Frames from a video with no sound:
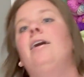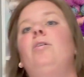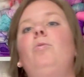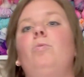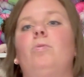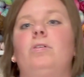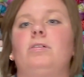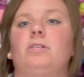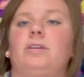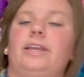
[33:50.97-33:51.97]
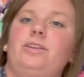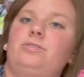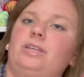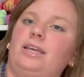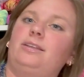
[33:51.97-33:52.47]
ooh, can you
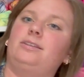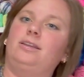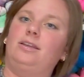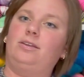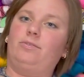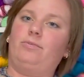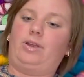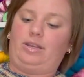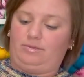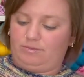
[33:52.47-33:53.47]
see it? Right?